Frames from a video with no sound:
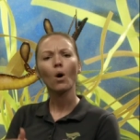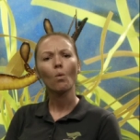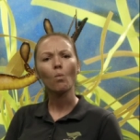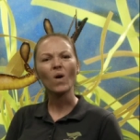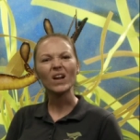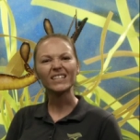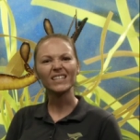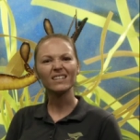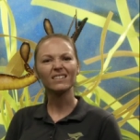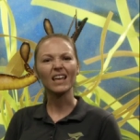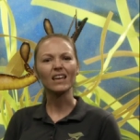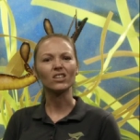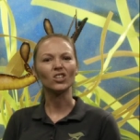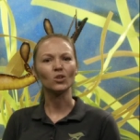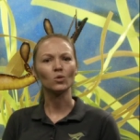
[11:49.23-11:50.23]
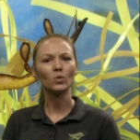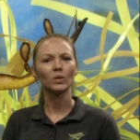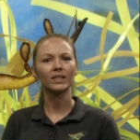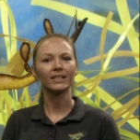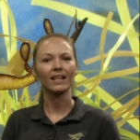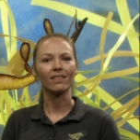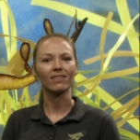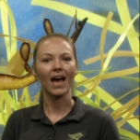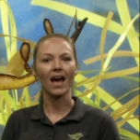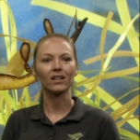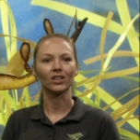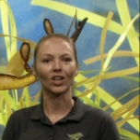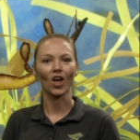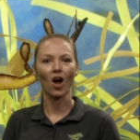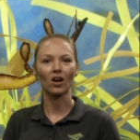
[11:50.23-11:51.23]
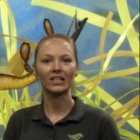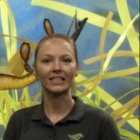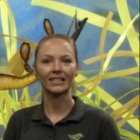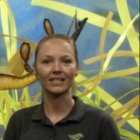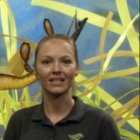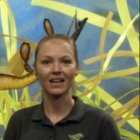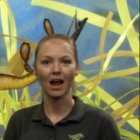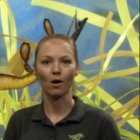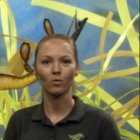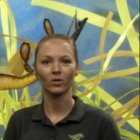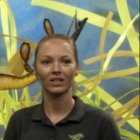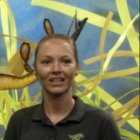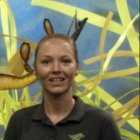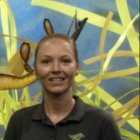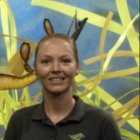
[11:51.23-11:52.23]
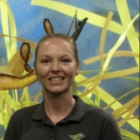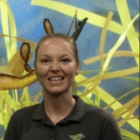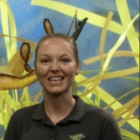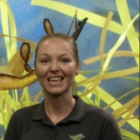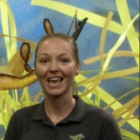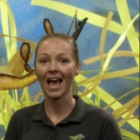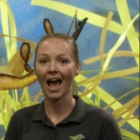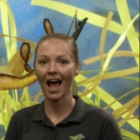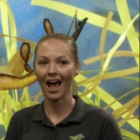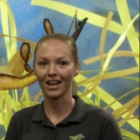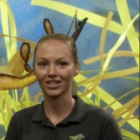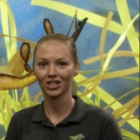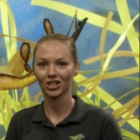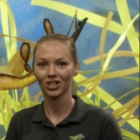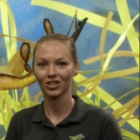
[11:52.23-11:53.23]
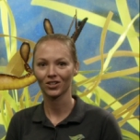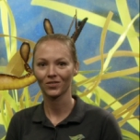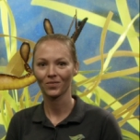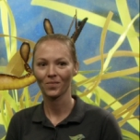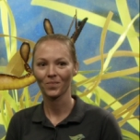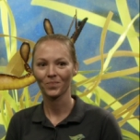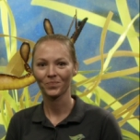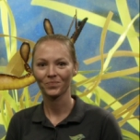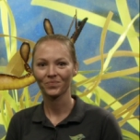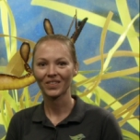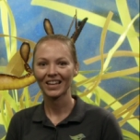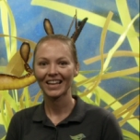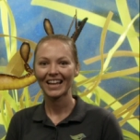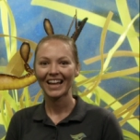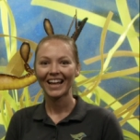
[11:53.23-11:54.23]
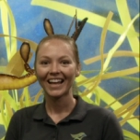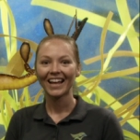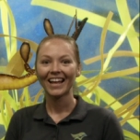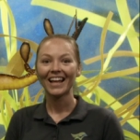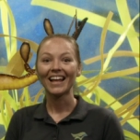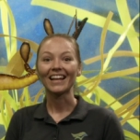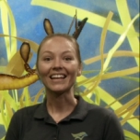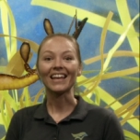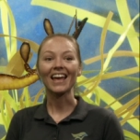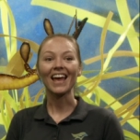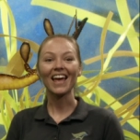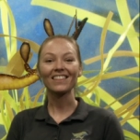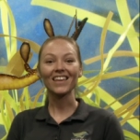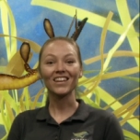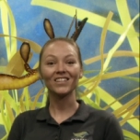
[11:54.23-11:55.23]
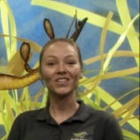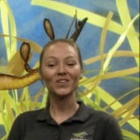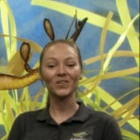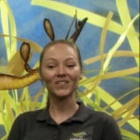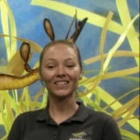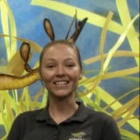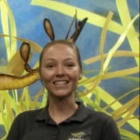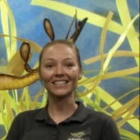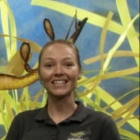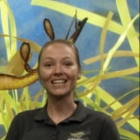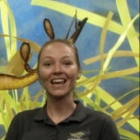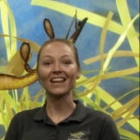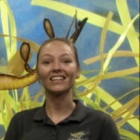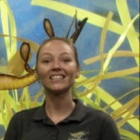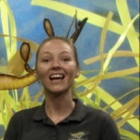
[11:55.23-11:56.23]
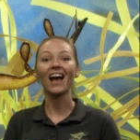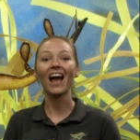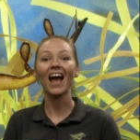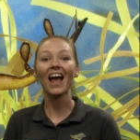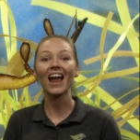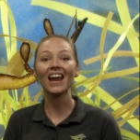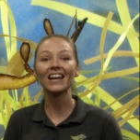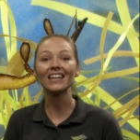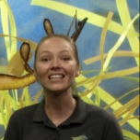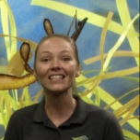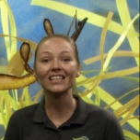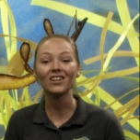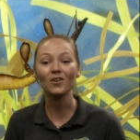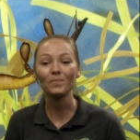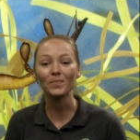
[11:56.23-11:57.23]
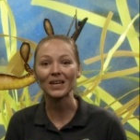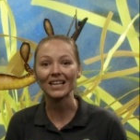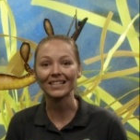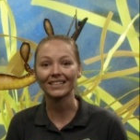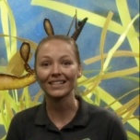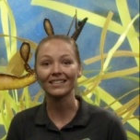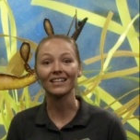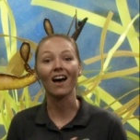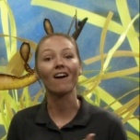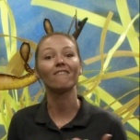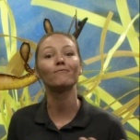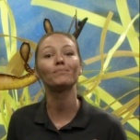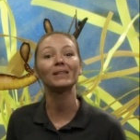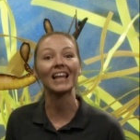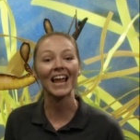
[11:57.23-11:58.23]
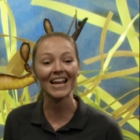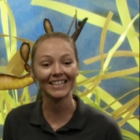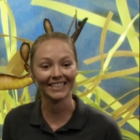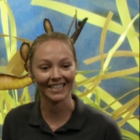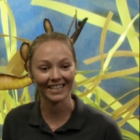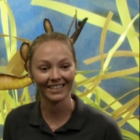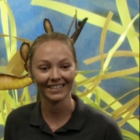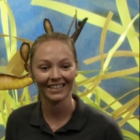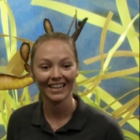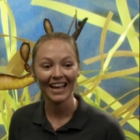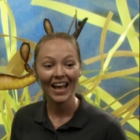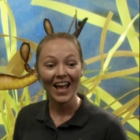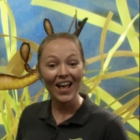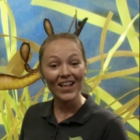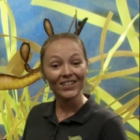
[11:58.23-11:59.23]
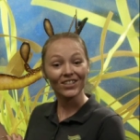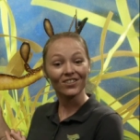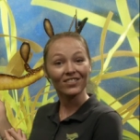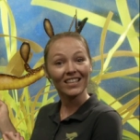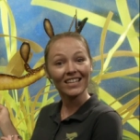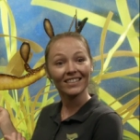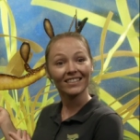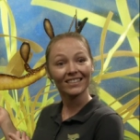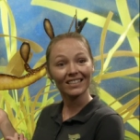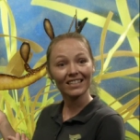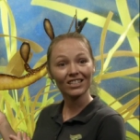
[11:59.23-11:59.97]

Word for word: What did they use that long snout to catch? Yeah, they used it to get tiny little pieces of plankton. So these sea